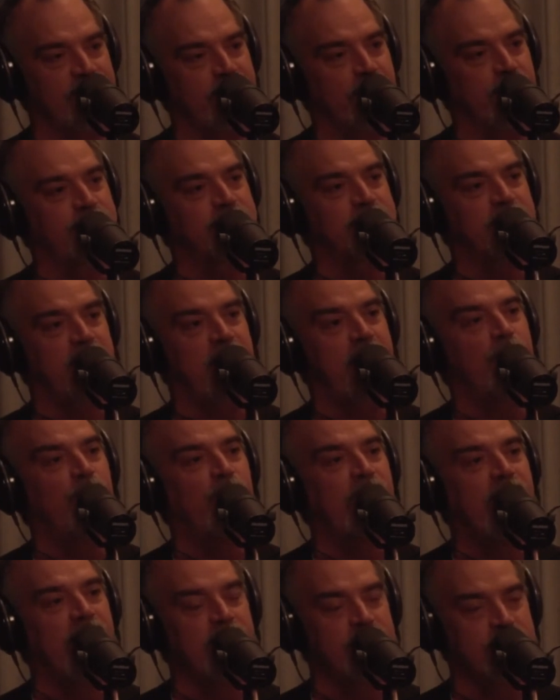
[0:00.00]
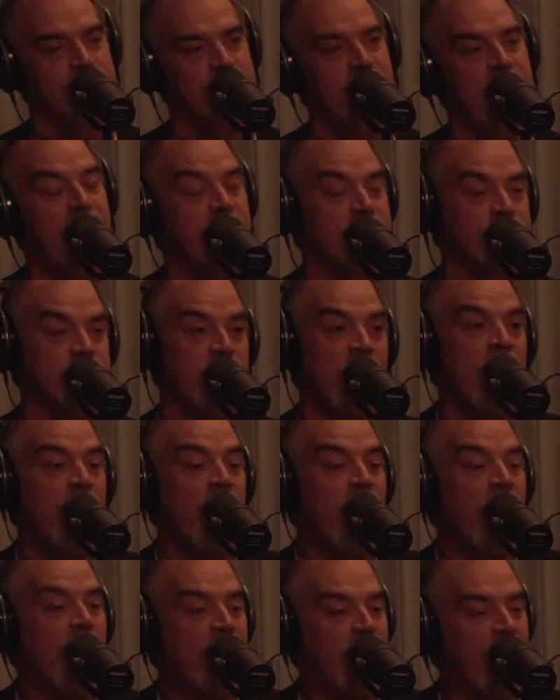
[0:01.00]
first time we had sex
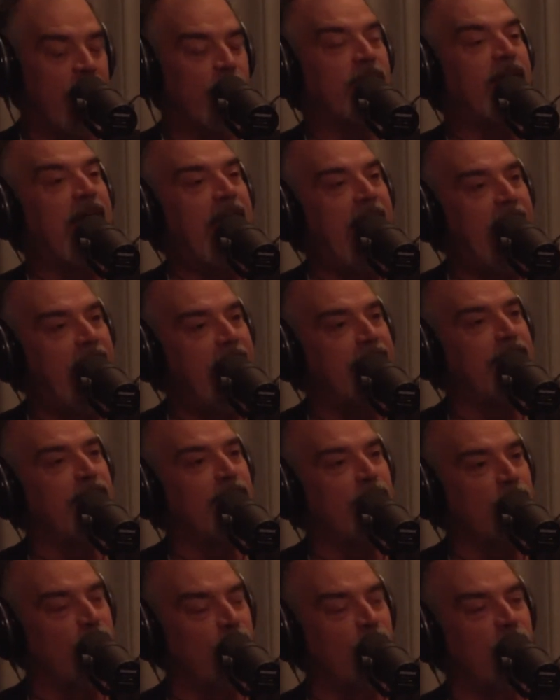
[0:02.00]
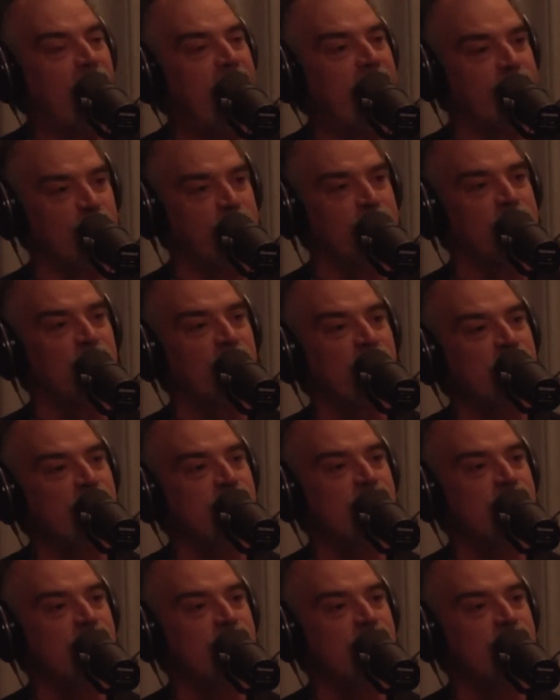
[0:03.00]
and I would have handed her a waiver book,